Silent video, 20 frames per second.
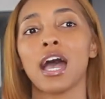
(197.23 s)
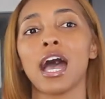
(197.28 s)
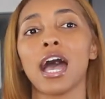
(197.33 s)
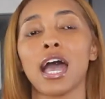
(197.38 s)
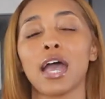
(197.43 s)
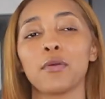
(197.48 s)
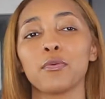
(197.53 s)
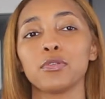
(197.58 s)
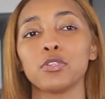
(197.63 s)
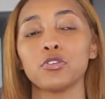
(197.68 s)

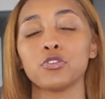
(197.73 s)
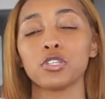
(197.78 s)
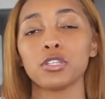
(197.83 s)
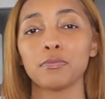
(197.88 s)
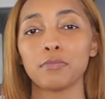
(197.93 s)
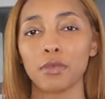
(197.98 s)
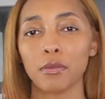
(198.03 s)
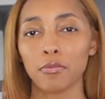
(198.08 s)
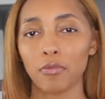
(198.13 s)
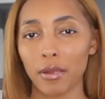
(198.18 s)
I would
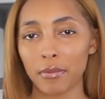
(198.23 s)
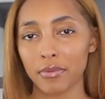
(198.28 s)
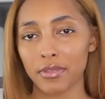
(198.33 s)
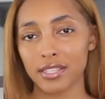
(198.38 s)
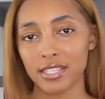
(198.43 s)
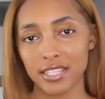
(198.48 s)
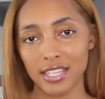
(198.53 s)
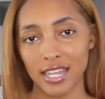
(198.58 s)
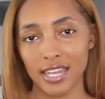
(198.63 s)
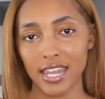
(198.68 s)
usually meal prep
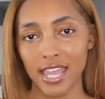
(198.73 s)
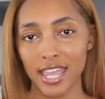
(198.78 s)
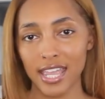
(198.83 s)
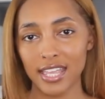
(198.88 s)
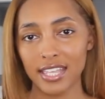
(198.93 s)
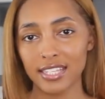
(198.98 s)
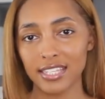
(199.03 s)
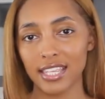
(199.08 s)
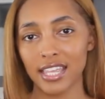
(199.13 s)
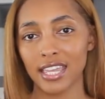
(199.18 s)
on
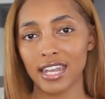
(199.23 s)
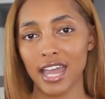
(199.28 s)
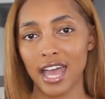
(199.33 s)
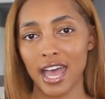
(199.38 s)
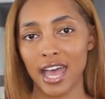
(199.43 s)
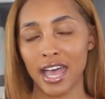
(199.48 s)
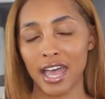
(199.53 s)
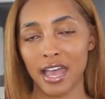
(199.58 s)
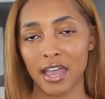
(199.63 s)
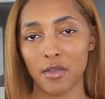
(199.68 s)
Sundays, and
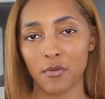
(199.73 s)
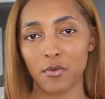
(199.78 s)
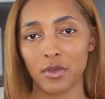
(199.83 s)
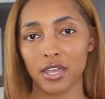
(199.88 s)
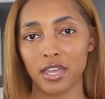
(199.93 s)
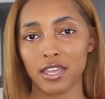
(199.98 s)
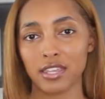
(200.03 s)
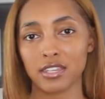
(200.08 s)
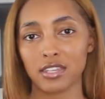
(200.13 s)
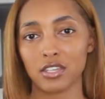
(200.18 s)
I
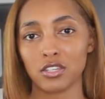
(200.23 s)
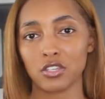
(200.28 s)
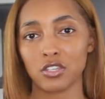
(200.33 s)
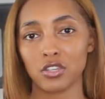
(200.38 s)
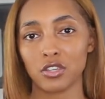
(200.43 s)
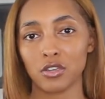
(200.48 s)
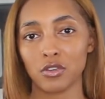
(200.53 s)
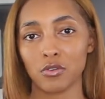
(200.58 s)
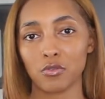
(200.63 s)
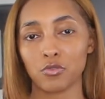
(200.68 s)
would
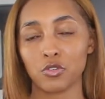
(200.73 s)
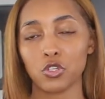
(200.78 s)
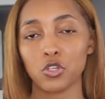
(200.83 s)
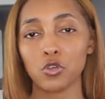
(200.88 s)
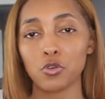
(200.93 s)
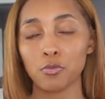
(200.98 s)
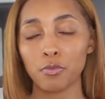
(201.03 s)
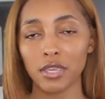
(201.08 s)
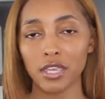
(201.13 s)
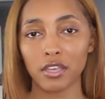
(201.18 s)
do
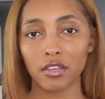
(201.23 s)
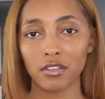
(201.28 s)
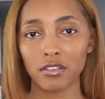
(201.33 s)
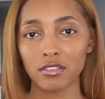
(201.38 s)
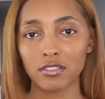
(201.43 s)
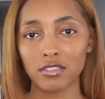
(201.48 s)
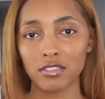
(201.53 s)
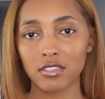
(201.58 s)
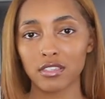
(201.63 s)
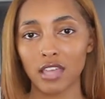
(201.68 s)
two
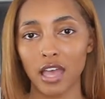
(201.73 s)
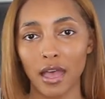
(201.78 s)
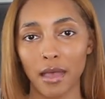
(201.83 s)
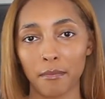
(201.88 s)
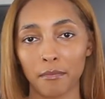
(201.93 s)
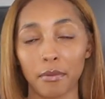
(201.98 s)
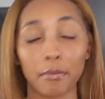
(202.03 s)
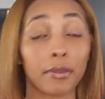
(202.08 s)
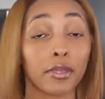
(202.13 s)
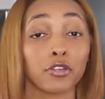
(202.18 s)
meals,
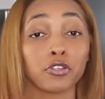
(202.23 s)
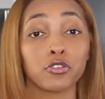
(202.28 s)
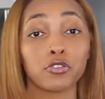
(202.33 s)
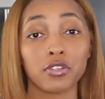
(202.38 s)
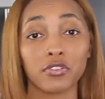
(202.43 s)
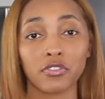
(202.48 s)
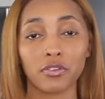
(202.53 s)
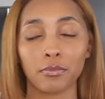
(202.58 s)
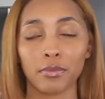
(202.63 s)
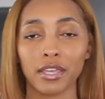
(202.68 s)
um, prepare two
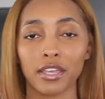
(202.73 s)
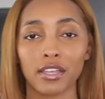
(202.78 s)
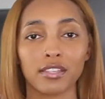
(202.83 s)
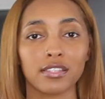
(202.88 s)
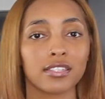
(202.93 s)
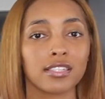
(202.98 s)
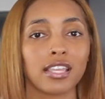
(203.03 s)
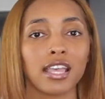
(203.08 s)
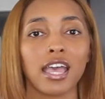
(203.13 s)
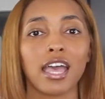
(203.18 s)
different
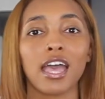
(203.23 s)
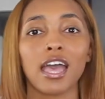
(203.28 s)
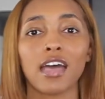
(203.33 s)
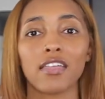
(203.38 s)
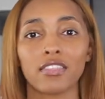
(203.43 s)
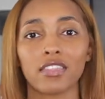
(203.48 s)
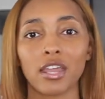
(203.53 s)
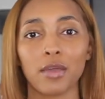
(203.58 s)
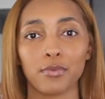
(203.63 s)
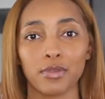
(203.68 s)
meals,
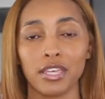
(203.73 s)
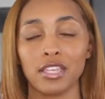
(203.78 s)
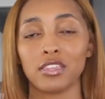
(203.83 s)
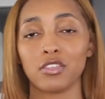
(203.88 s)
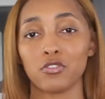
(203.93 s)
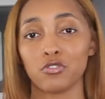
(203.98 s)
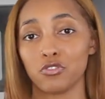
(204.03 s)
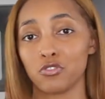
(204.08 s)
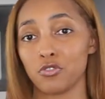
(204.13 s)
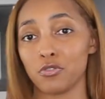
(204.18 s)
and then I would eat
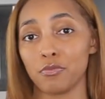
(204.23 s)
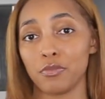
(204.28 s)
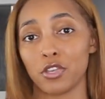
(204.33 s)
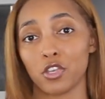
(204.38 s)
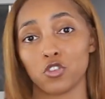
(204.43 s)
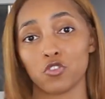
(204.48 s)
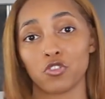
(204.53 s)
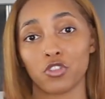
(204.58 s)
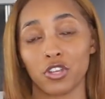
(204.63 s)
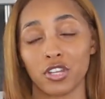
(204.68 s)
those two
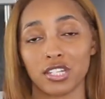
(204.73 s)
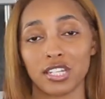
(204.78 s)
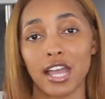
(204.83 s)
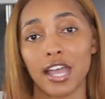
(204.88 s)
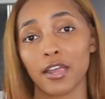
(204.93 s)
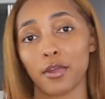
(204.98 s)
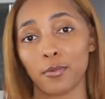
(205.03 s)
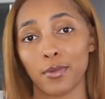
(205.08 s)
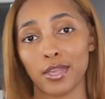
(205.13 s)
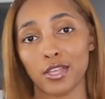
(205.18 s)
meals for the
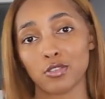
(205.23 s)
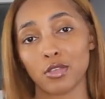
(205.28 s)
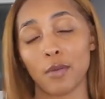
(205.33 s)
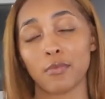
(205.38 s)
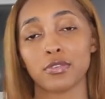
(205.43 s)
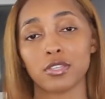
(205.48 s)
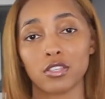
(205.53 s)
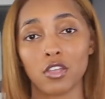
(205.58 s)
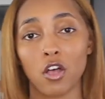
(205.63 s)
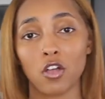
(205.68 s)
entire week. So I
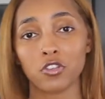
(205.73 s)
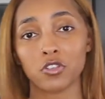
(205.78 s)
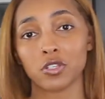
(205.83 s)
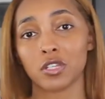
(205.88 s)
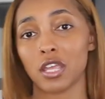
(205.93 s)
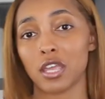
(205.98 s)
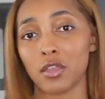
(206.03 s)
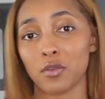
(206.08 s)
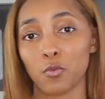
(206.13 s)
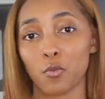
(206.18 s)
would just
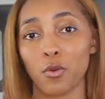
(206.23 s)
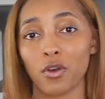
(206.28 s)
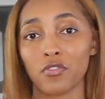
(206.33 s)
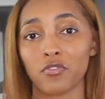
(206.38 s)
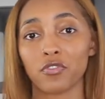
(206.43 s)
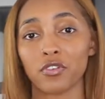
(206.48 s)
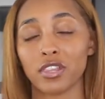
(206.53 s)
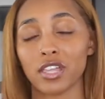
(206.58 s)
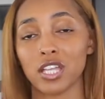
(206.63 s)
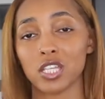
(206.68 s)
alternate
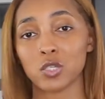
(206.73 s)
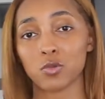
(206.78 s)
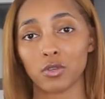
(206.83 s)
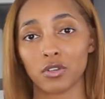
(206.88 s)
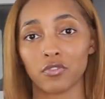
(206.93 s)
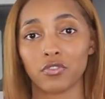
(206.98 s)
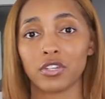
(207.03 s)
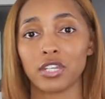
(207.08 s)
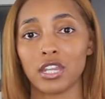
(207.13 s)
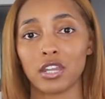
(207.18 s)
one for lunch,
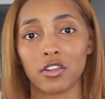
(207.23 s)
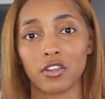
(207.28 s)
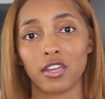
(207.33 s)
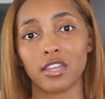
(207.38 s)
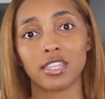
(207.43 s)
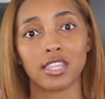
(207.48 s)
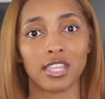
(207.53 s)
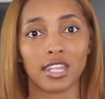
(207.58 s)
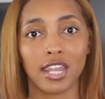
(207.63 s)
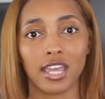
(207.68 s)
one for dinner,
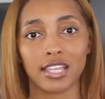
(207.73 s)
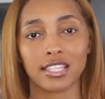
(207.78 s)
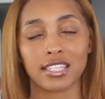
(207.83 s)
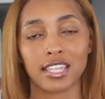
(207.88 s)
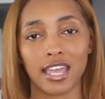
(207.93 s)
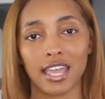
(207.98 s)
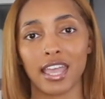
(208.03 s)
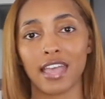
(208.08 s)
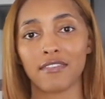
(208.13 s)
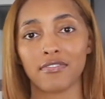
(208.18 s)
and the next
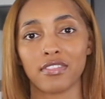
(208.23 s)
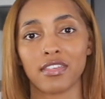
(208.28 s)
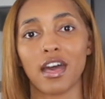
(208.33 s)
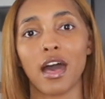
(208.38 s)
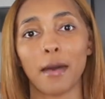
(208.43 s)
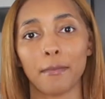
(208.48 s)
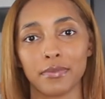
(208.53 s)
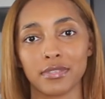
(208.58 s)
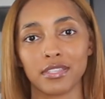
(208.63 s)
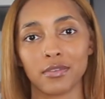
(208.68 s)
day have the
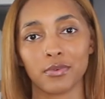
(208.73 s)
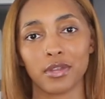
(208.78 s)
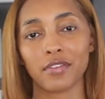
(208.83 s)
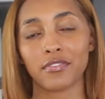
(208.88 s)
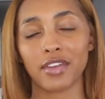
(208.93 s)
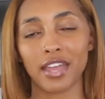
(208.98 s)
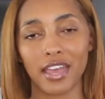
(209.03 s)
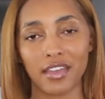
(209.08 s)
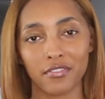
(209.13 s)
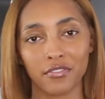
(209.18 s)
opposite.
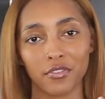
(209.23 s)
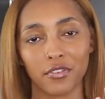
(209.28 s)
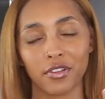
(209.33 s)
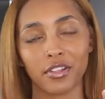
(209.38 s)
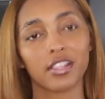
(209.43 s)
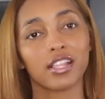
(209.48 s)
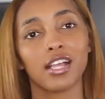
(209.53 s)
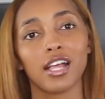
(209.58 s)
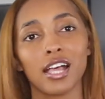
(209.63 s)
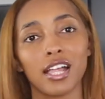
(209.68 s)
Whatever I had
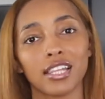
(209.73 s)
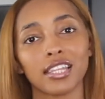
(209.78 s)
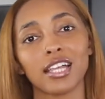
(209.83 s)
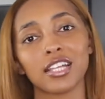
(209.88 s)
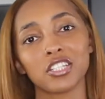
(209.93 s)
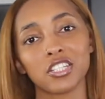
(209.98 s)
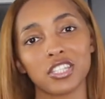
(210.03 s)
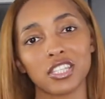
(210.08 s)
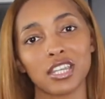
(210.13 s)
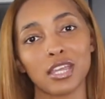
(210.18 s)
for
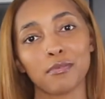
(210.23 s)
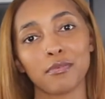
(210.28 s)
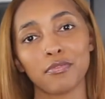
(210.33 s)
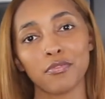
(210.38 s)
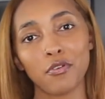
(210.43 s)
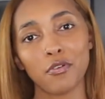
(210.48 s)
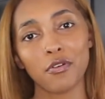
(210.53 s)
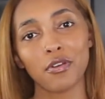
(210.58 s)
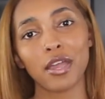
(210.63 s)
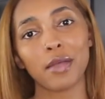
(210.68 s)
lunch the day
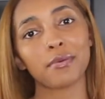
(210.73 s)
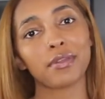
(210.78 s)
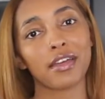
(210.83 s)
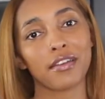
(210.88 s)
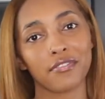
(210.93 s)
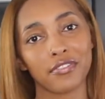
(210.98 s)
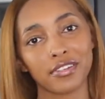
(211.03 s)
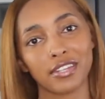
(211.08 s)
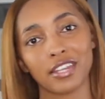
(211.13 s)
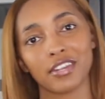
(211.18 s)
before, I would
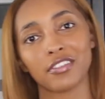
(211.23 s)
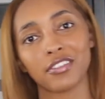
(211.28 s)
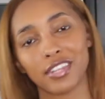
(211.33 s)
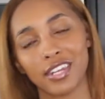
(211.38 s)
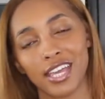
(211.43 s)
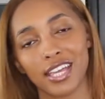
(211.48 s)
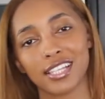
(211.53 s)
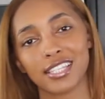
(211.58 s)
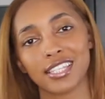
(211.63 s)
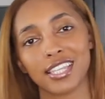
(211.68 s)
have for dinner the
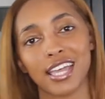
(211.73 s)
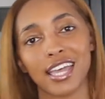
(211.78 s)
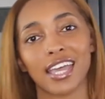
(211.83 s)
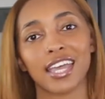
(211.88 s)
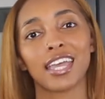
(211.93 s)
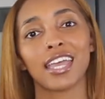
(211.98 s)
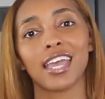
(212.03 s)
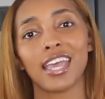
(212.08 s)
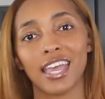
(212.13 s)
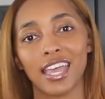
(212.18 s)
next
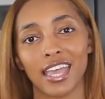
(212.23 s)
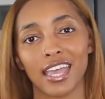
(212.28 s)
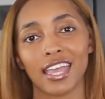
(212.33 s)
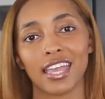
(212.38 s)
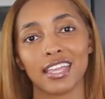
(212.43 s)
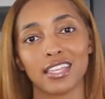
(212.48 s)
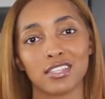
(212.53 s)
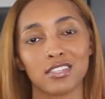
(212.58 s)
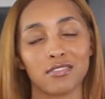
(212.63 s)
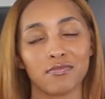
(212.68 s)
day,
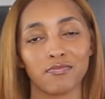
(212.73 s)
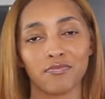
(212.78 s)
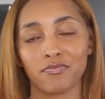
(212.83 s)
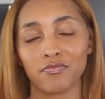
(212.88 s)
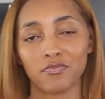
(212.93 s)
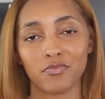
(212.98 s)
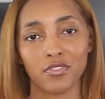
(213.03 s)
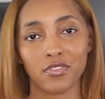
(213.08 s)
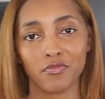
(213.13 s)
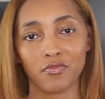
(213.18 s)
and
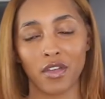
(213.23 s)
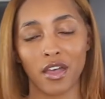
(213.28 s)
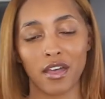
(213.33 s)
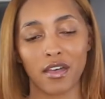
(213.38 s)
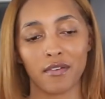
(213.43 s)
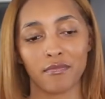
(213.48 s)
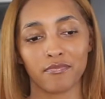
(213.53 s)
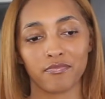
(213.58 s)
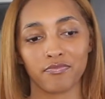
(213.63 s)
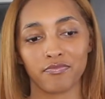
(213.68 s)

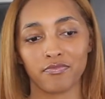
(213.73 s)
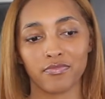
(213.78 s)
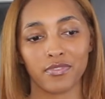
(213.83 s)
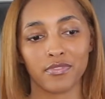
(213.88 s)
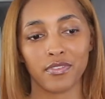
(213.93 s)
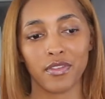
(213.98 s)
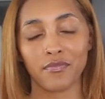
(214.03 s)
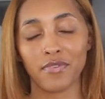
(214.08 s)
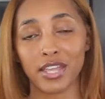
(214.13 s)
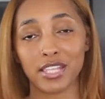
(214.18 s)
um,
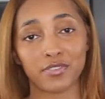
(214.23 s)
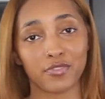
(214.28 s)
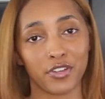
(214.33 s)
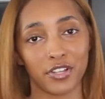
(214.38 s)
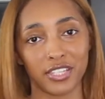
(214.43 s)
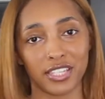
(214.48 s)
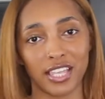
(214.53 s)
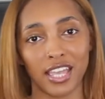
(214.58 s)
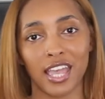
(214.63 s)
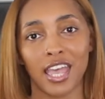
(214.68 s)
vice
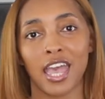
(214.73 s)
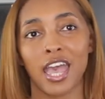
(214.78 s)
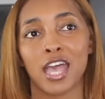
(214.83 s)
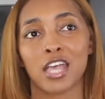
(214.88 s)
versa.